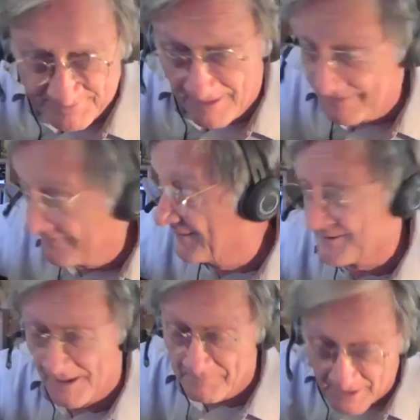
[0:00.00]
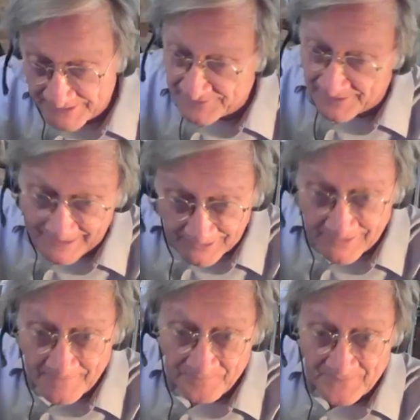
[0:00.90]
uh, some months later,
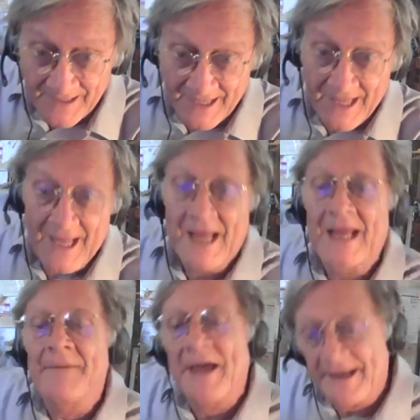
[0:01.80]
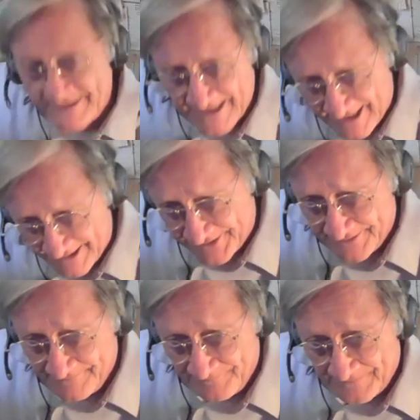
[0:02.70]
he met
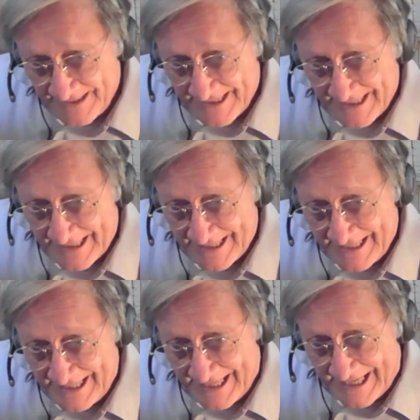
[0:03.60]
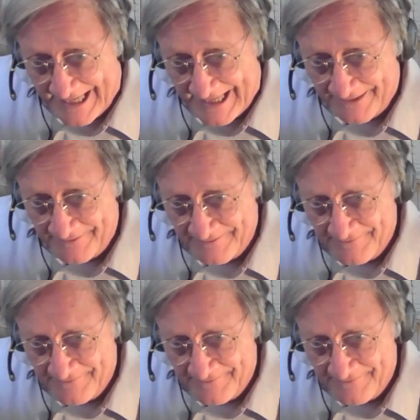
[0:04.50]
Tess. And